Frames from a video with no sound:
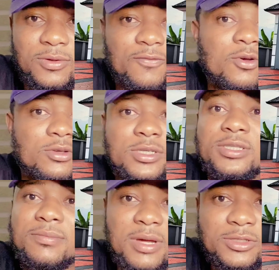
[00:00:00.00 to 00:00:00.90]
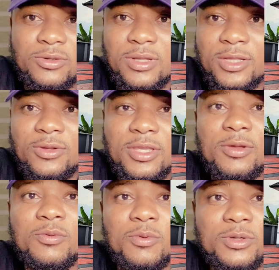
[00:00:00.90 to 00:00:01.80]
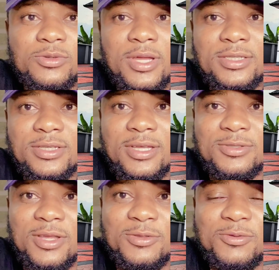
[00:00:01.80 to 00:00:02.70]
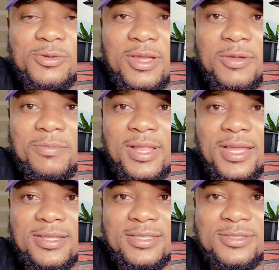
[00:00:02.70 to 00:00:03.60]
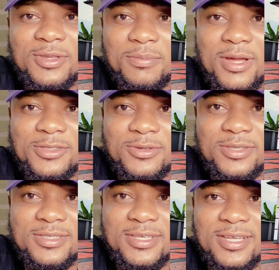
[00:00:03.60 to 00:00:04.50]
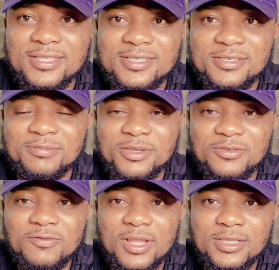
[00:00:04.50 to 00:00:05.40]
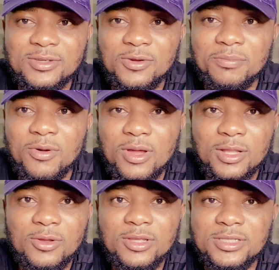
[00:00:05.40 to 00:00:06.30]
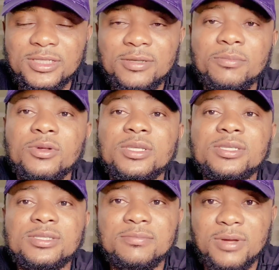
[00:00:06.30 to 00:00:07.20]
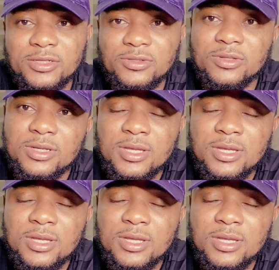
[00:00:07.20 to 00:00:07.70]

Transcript: Of course, it's a mansion. I don't care what you guys say. I know you guys be like, this is not a mansion, it's a 3-bedroom flat or bungalow or anything, but it's a mansion.